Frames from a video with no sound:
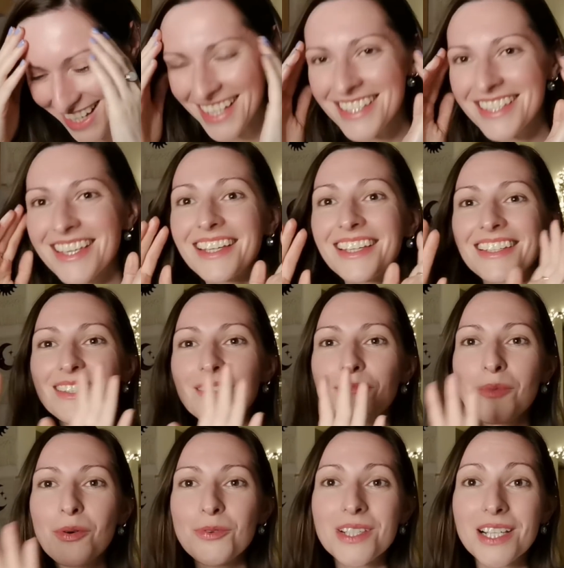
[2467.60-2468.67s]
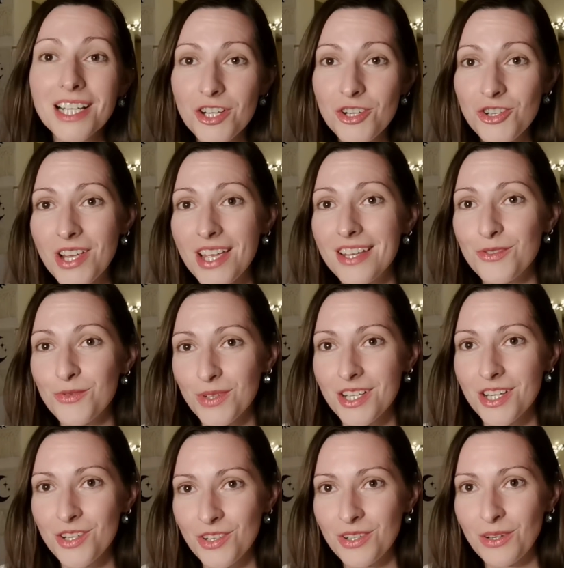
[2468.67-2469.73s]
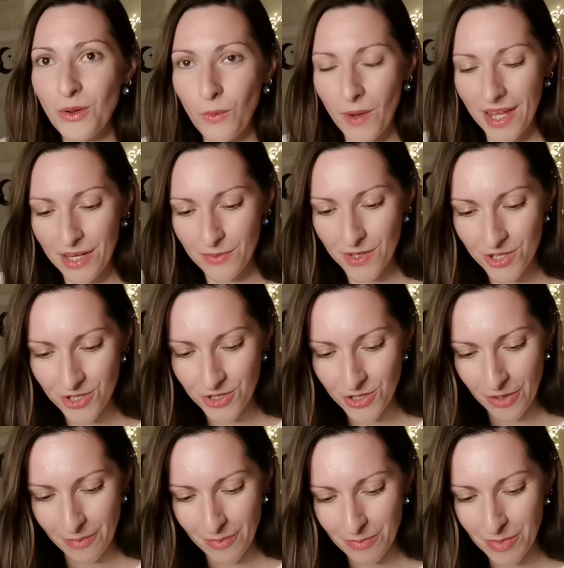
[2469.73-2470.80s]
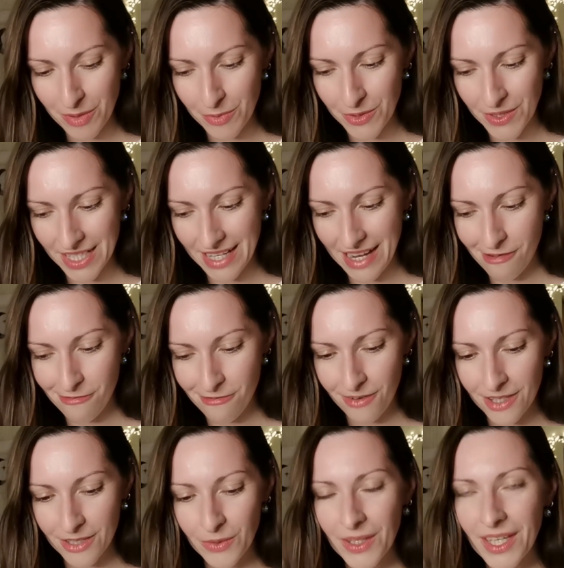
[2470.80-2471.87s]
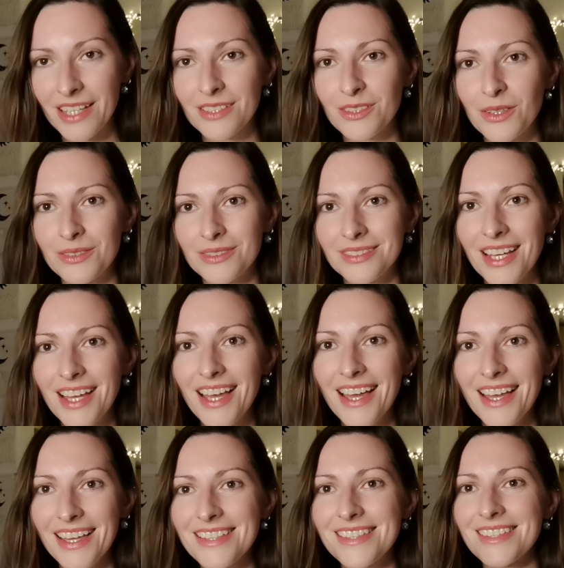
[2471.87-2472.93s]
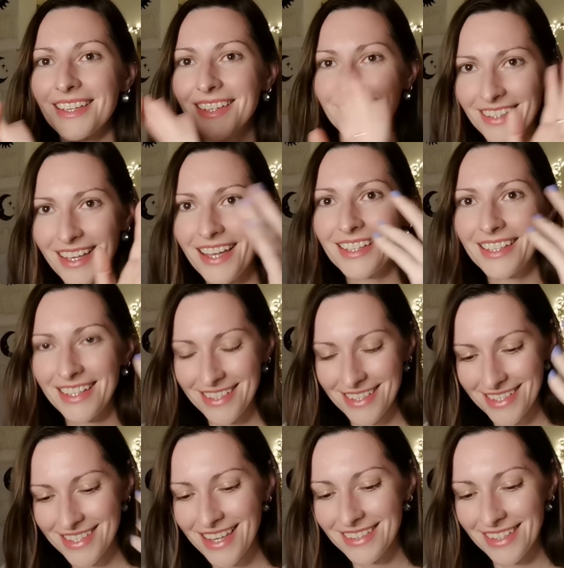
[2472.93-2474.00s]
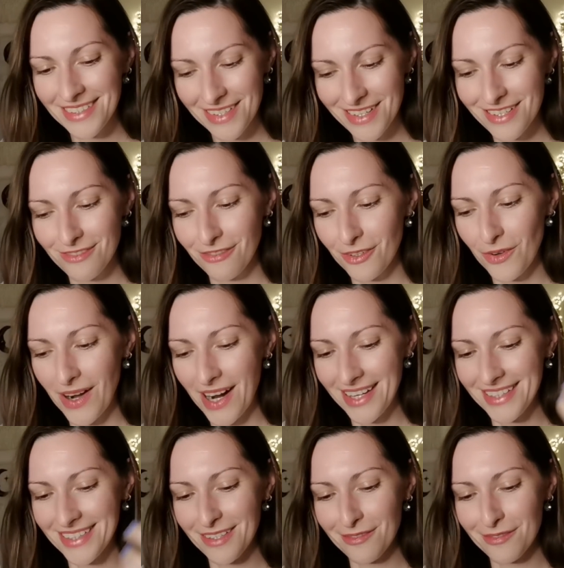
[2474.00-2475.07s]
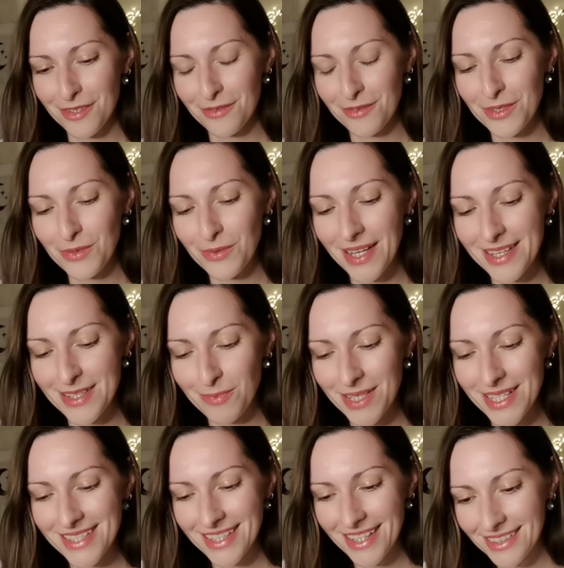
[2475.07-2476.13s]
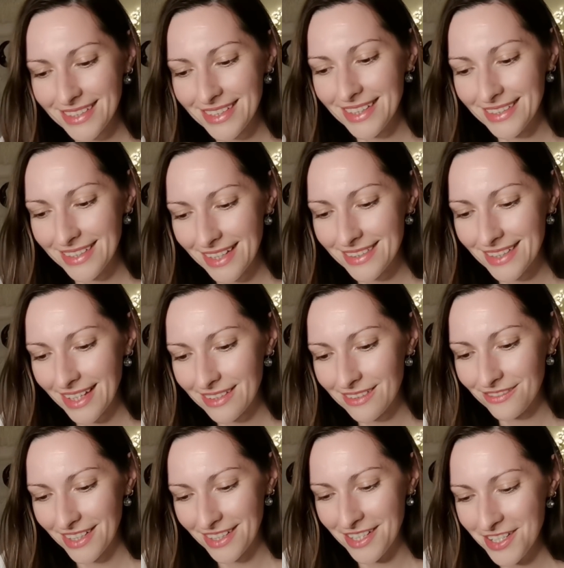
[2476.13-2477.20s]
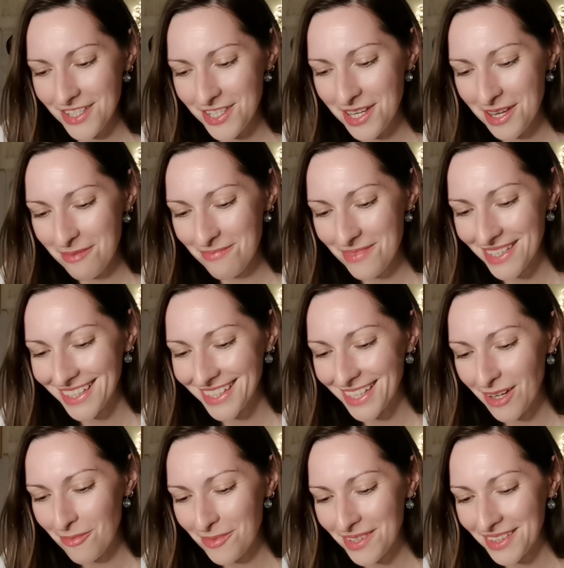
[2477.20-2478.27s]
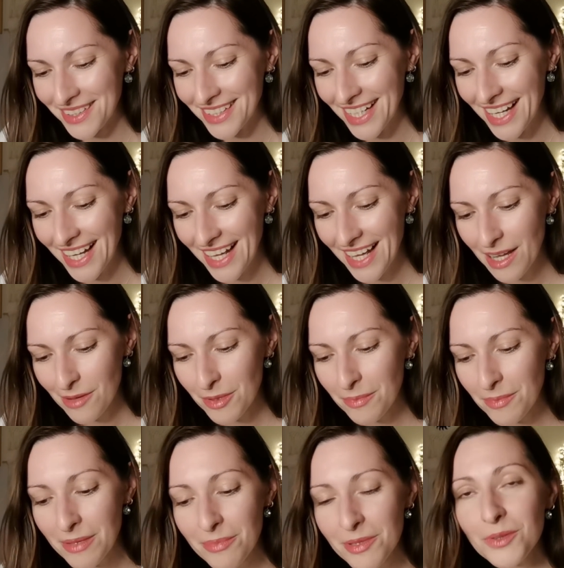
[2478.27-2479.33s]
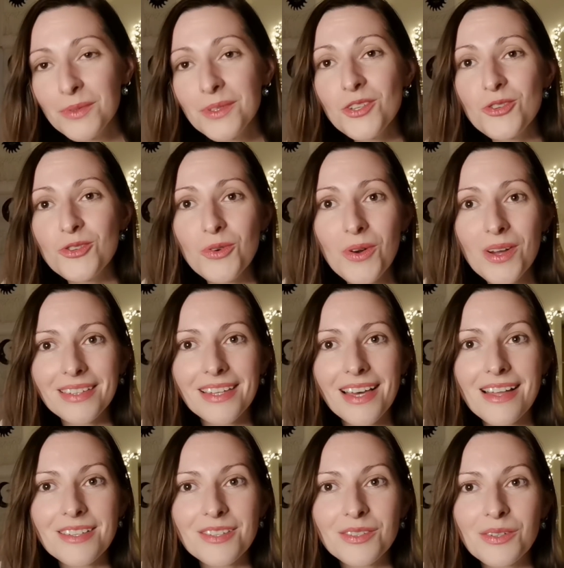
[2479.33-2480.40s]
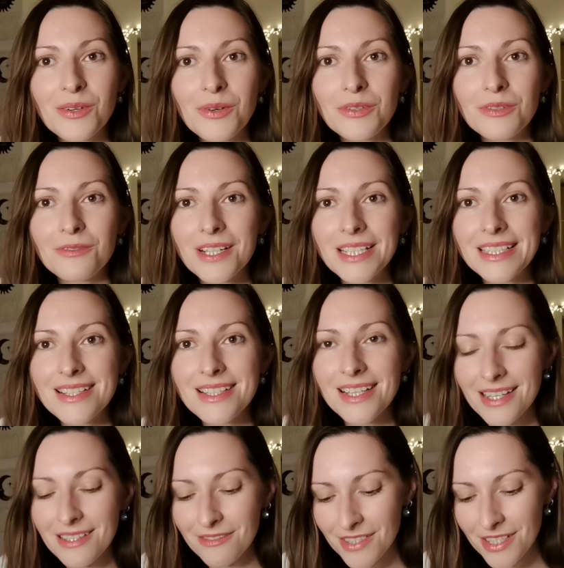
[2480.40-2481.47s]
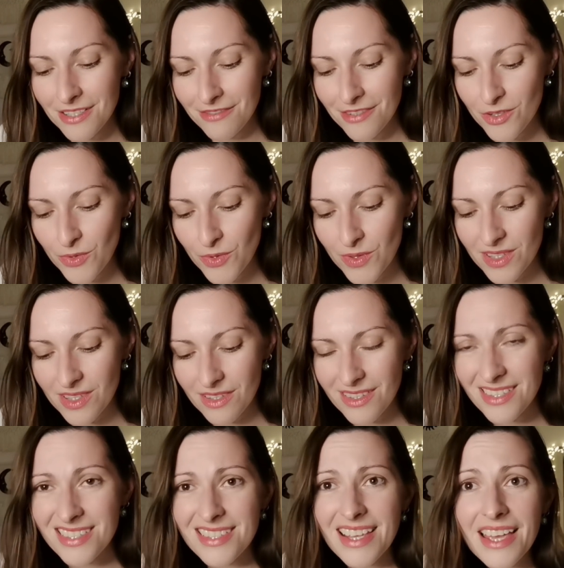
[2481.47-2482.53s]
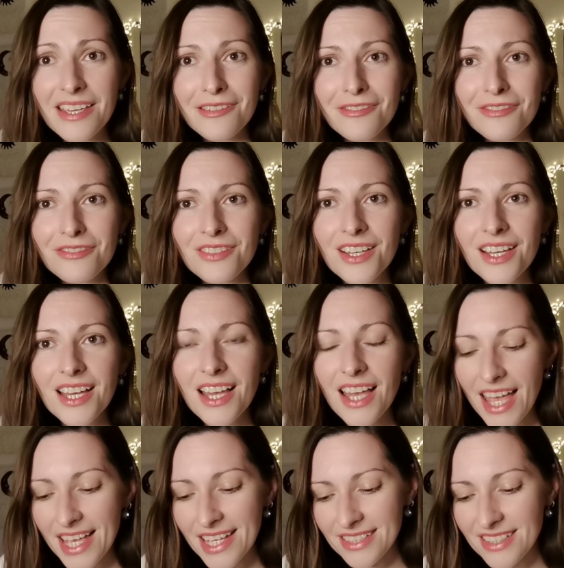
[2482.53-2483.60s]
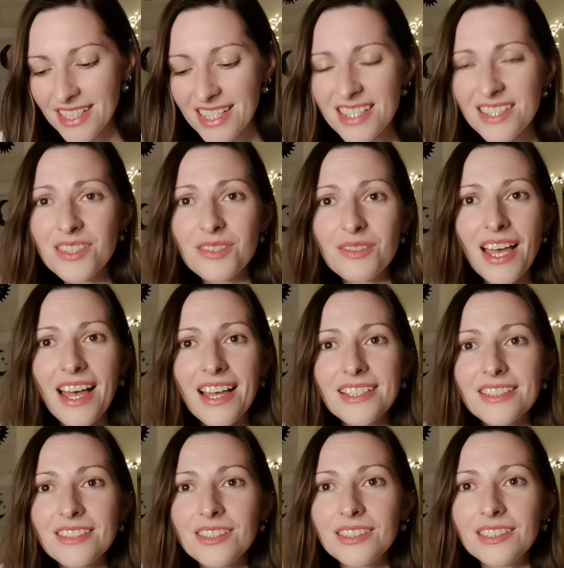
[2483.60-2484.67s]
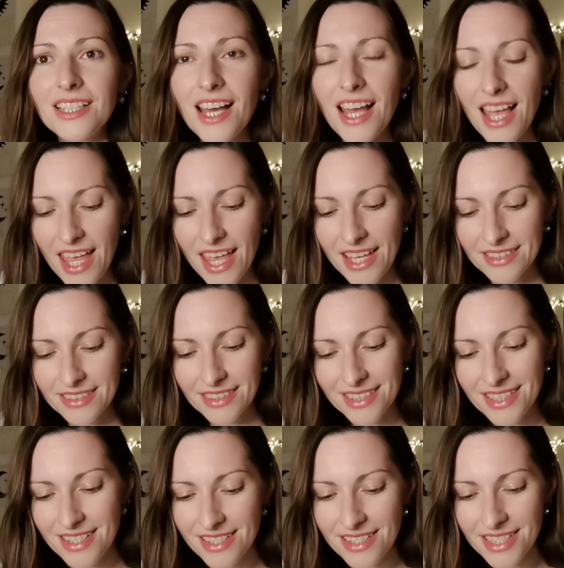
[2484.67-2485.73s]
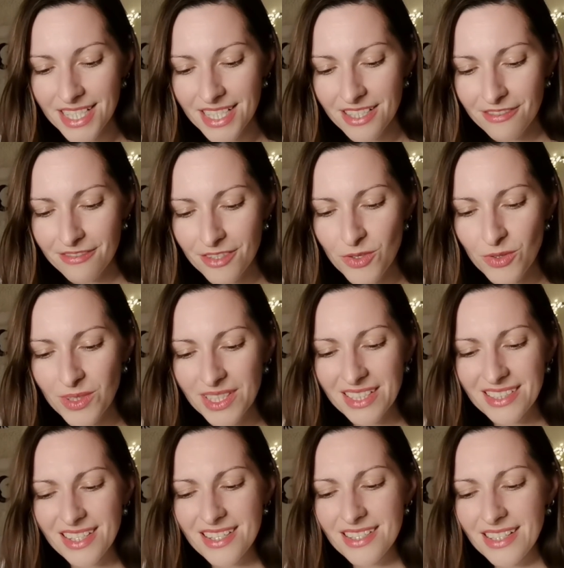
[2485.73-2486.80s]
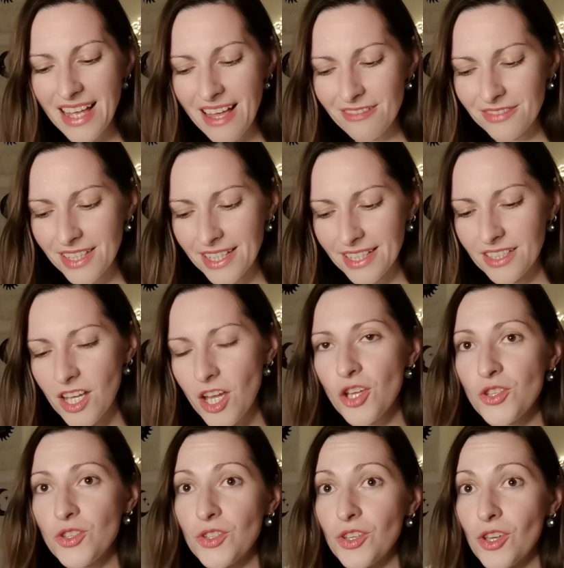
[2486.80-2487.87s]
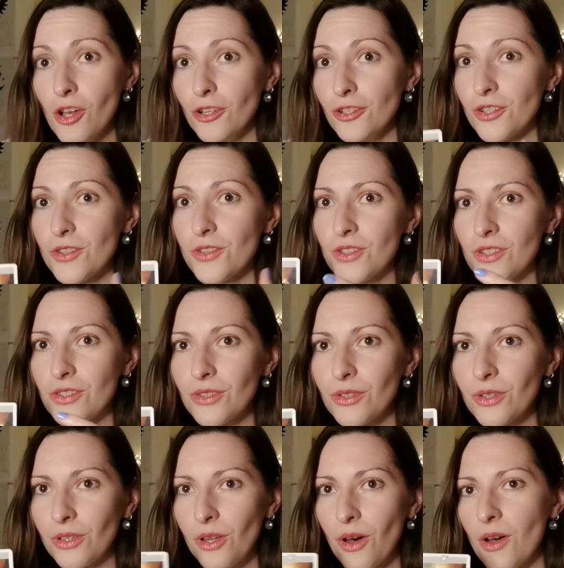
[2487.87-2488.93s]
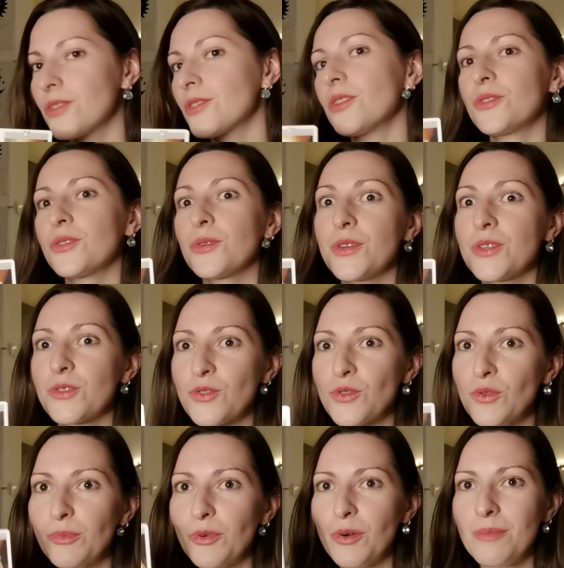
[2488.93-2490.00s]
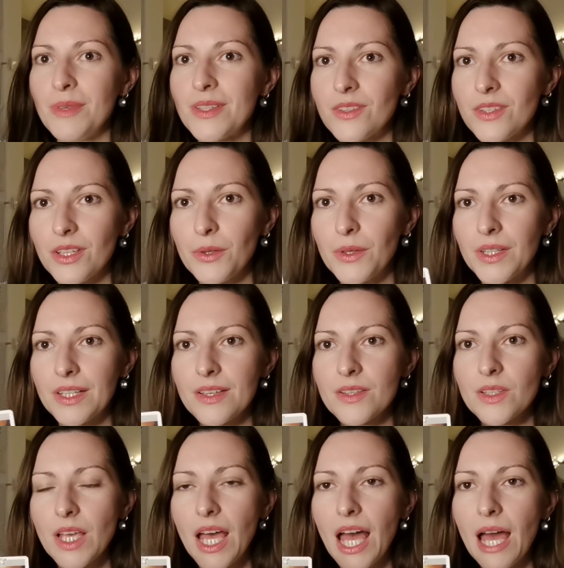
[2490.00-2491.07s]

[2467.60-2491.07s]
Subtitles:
It's like the most cliche and traditional way in which German people can have fun, okay? It's like, I can understand that there's a variety of different ways, but it's kind of like that kind of energy I'm picking up here. But maybe you enjoy that, you know, you find these kind of individuals safe and easy to handle. And this is an individual that doesn't have like skeletons in the closet or is super mysterious.